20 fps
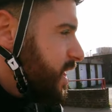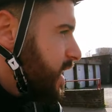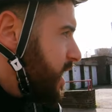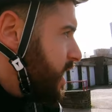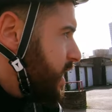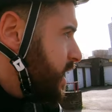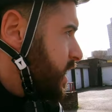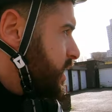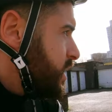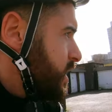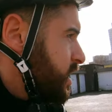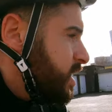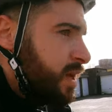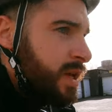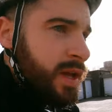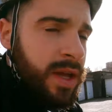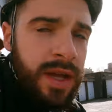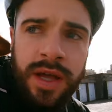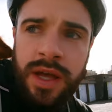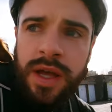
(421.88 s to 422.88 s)
then
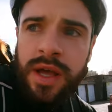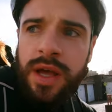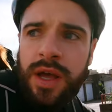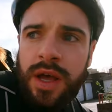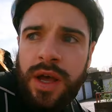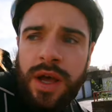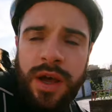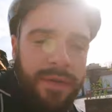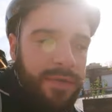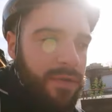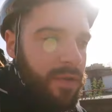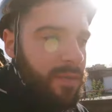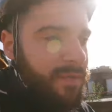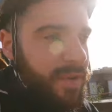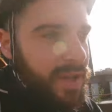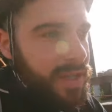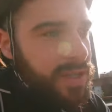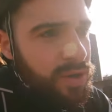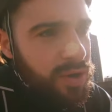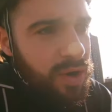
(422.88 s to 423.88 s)
from
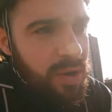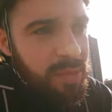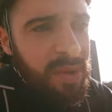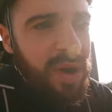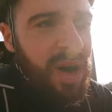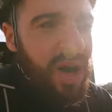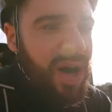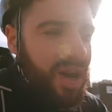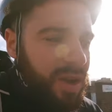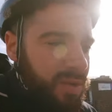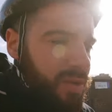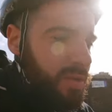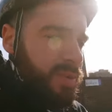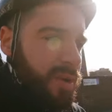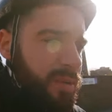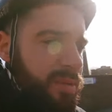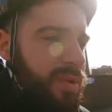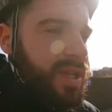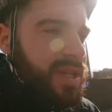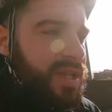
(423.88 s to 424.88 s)
Victoria Park we'll
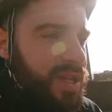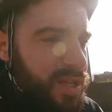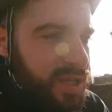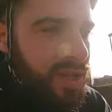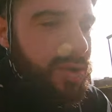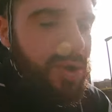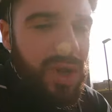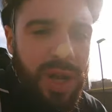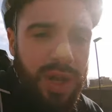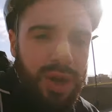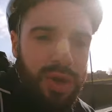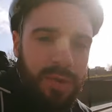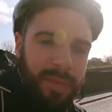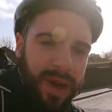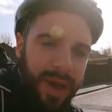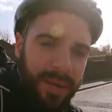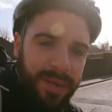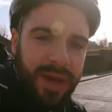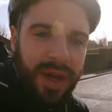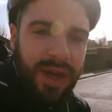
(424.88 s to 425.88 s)
probably just do a loop,
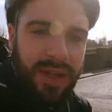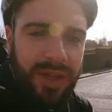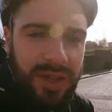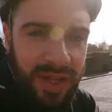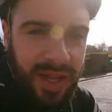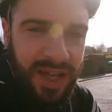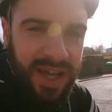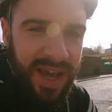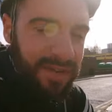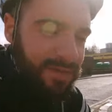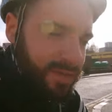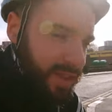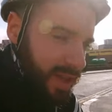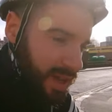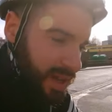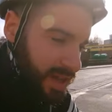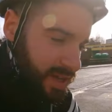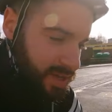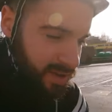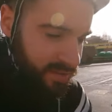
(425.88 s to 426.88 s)
maybe go to the cafe there,
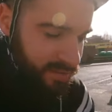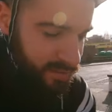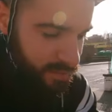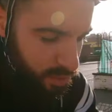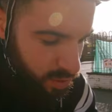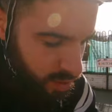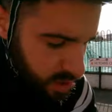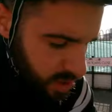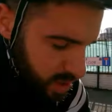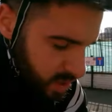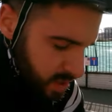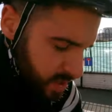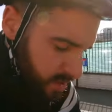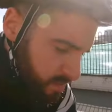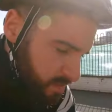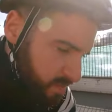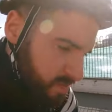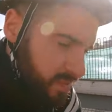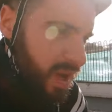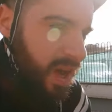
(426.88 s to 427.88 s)
get some food.
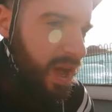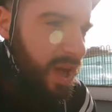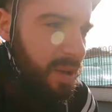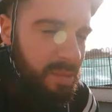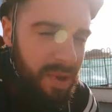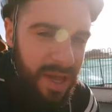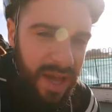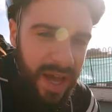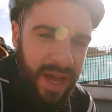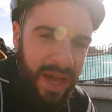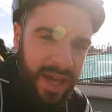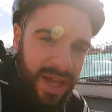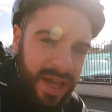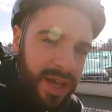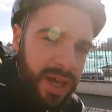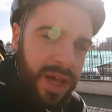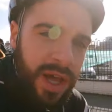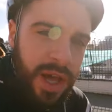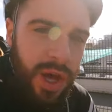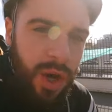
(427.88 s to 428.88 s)
Um, but
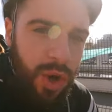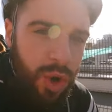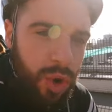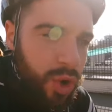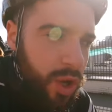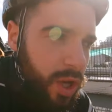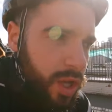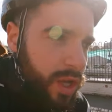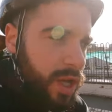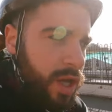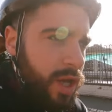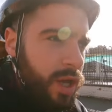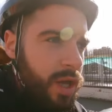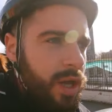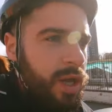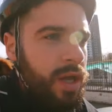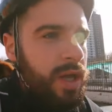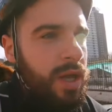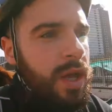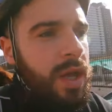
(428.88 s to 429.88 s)
yeah, all good.
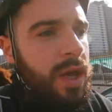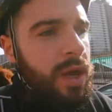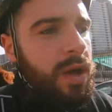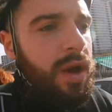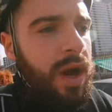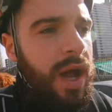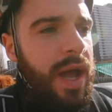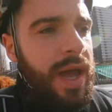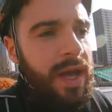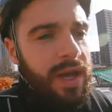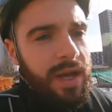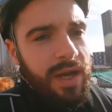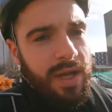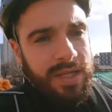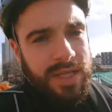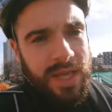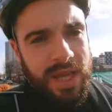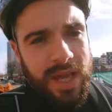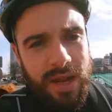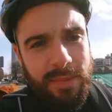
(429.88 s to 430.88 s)
Right, I'll
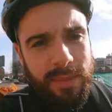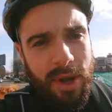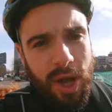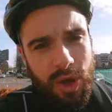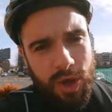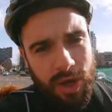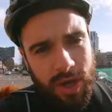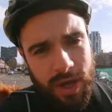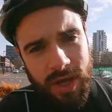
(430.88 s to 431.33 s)
see you in a mo.